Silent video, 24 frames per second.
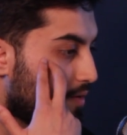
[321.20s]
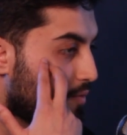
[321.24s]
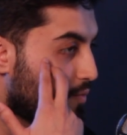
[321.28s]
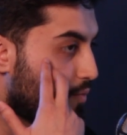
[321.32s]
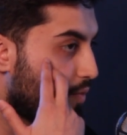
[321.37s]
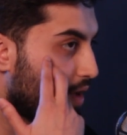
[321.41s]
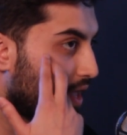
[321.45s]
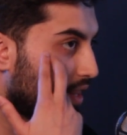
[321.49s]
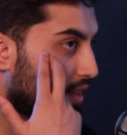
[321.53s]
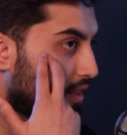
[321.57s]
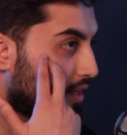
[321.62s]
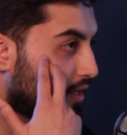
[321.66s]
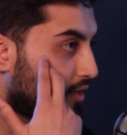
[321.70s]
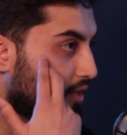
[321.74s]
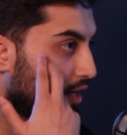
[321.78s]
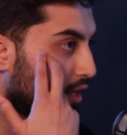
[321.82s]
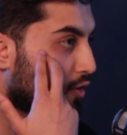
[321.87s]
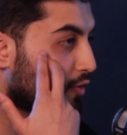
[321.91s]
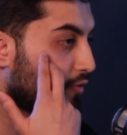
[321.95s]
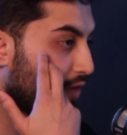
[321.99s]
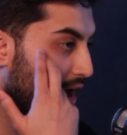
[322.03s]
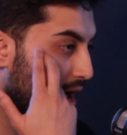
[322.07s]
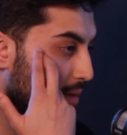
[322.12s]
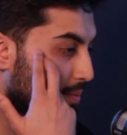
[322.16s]
When the
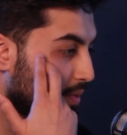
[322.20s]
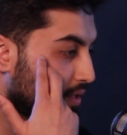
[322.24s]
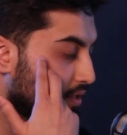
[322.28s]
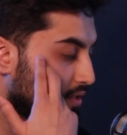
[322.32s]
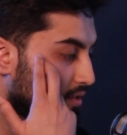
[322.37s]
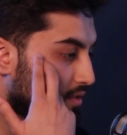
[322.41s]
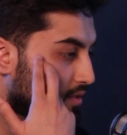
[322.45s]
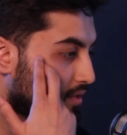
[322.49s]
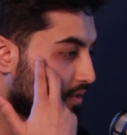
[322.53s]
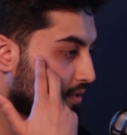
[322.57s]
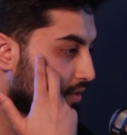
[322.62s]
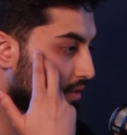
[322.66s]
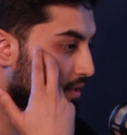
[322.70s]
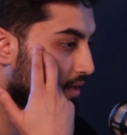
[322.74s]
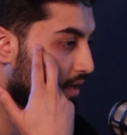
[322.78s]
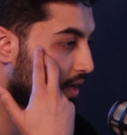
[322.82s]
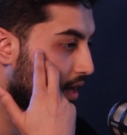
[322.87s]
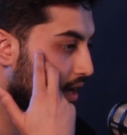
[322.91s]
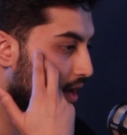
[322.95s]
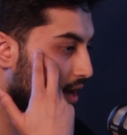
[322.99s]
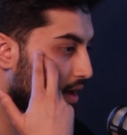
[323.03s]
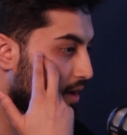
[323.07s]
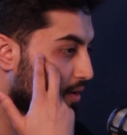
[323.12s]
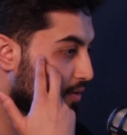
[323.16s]
trade-off happens,
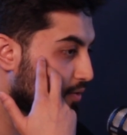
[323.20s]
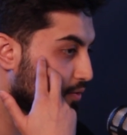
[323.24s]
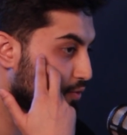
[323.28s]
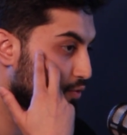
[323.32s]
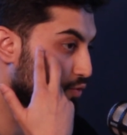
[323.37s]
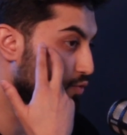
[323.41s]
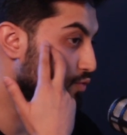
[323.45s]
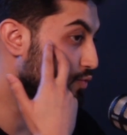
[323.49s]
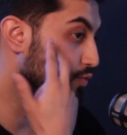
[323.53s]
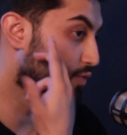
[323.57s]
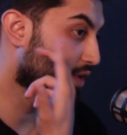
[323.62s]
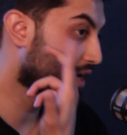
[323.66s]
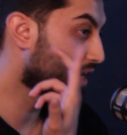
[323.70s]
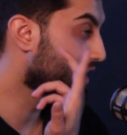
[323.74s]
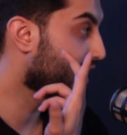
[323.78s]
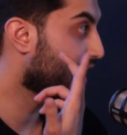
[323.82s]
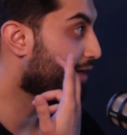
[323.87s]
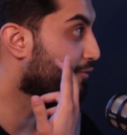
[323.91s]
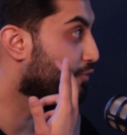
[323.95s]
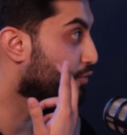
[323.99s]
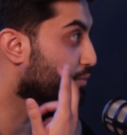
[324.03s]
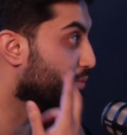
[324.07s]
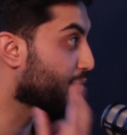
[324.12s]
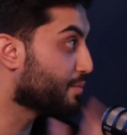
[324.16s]
you really
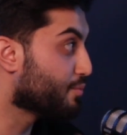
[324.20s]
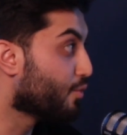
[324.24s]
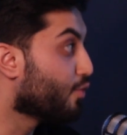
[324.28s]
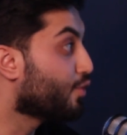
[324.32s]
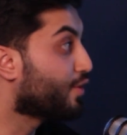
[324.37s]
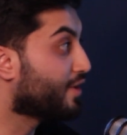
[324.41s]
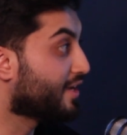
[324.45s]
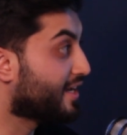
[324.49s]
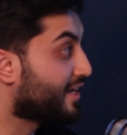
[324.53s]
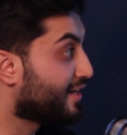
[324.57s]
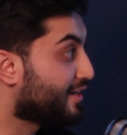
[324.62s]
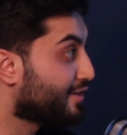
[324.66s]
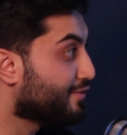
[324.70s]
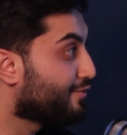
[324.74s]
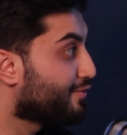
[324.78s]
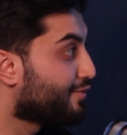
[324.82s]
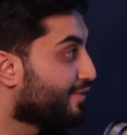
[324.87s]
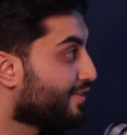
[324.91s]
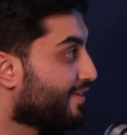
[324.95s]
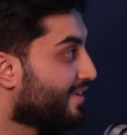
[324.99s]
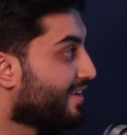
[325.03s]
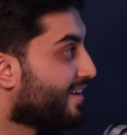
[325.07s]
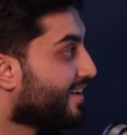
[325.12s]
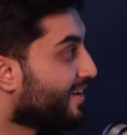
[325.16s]
have to be more creative
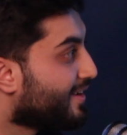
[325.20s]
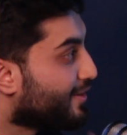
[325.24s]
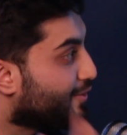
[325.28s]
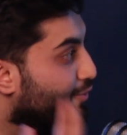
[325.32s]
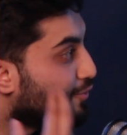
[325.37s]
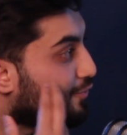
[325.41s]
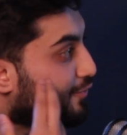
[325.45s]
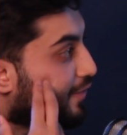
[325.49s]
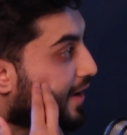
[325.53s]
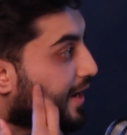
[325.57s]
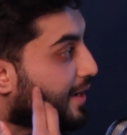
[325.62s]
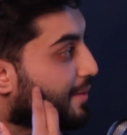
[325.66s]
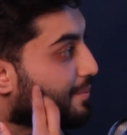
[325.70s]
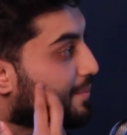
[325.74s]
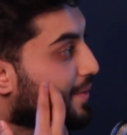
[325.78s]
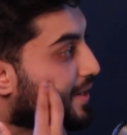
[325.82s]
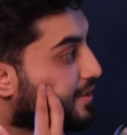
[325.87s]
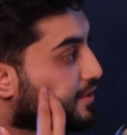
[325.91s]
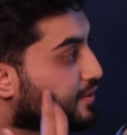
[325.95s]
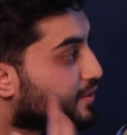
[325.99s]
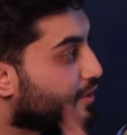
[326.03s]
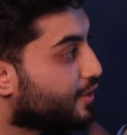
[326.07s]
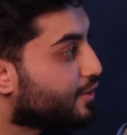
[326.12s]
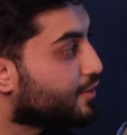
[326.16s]
to find
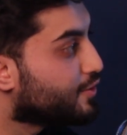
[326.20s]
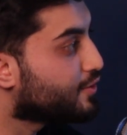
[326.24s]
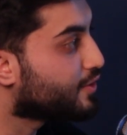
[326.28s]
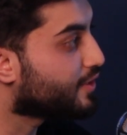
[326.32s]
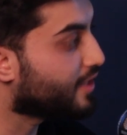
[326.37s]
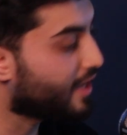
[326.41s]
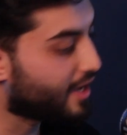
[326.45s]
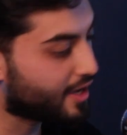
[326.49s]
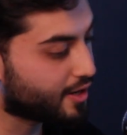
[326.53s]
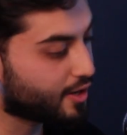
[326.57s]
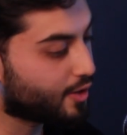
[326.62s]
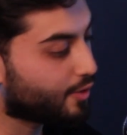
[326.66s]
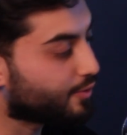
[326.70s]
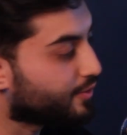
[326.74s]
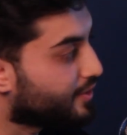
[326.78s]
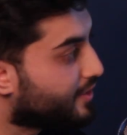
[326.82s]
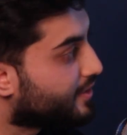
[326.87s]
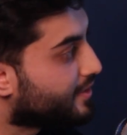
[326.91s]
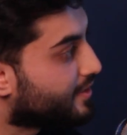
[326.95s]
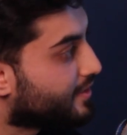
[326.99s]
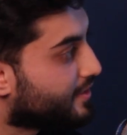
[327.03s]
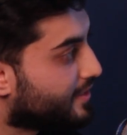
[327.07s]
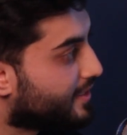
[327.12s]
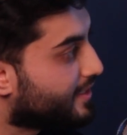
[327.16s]
better solution around
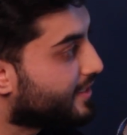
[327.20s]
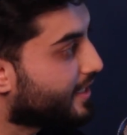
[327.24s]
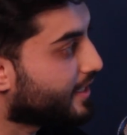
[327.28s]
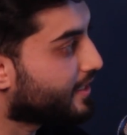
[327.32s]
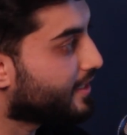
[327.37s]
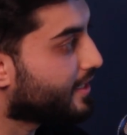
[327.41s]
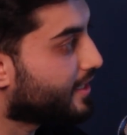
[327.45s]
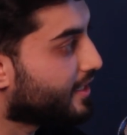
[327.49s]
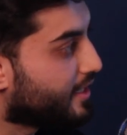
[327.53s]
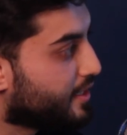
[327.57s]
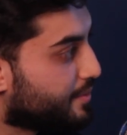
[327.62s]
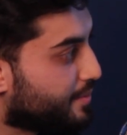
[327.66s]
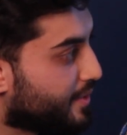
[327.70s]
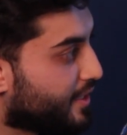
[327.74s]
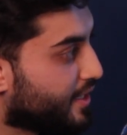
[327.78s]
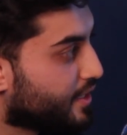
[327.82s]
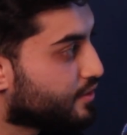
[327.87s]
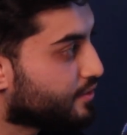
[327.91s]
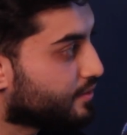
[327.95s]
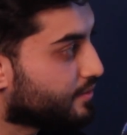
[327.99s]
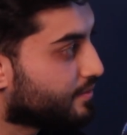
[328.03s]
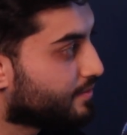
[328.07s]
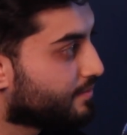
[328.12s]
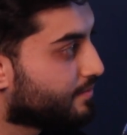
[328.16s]
the technical
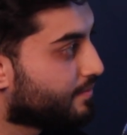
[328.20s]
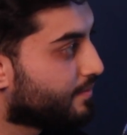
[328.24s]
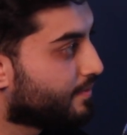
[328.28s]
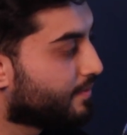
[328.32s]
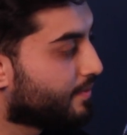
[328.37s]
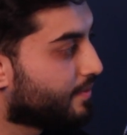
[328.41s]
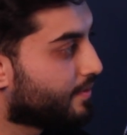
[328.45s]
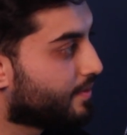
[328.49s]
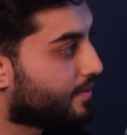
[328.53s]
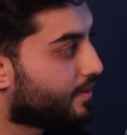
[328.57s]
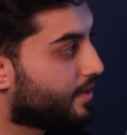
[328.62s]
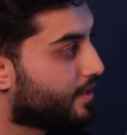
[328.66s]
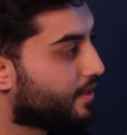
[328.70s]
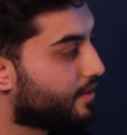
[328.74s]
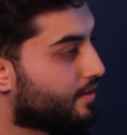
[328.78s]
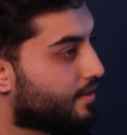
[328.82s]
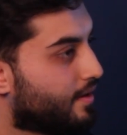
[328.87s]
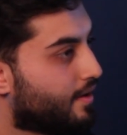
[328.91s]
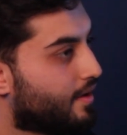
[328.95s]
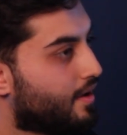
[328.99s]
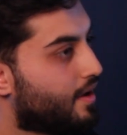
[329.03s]
limitation, right?